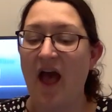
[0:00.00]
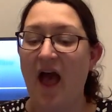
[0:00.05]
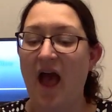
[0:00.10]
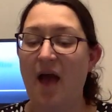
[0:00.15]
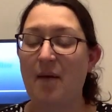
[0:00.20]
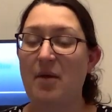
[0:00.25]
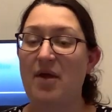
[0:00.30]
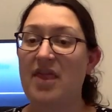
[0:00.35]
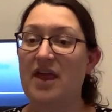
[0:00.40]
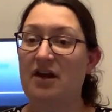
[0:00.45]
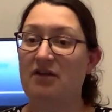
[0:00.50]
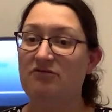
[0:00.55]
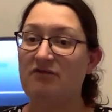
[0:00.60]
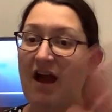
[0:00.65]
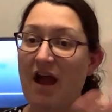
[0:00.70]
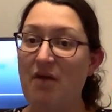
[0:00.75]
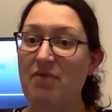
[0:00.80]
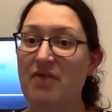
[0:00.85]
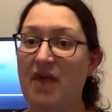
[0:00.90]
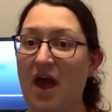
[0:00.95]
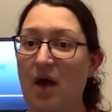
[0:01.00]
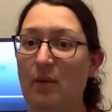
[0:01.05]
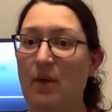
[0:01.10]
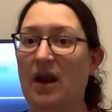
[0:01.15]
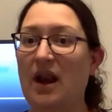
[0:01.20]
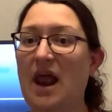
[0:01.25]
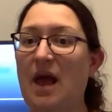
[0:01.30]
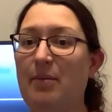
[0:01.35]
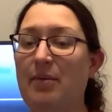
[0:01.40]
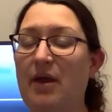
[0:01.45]
And then around that, we're
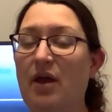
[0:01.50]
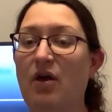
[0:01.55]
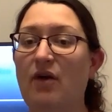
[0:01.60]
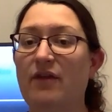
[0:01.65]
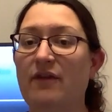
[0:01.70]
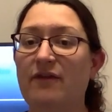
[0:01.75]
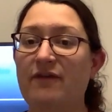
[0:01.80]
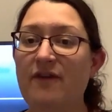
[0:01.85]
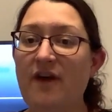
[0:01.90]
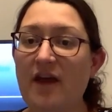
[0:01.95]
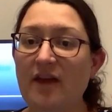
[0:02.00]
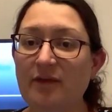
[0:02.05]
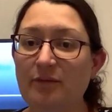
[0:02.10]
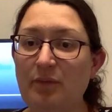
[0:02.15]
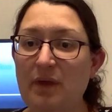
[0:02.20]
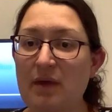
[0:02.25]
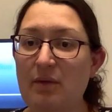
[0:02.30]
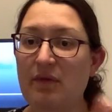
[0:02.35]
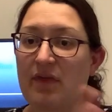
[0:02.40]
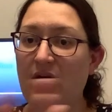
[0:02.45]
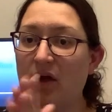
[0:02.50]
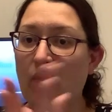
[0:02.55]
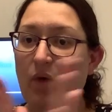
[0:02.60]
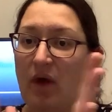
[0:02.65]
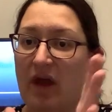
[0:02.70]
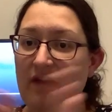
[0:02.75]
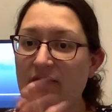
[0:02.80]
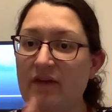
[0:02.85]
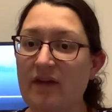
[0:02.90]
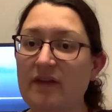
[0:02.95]
clapping on the first beat with our
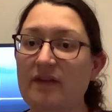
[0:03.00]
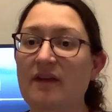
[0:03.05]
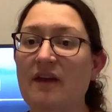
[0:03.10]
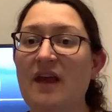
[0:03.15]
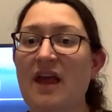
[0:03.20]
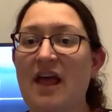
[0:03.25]
quavers,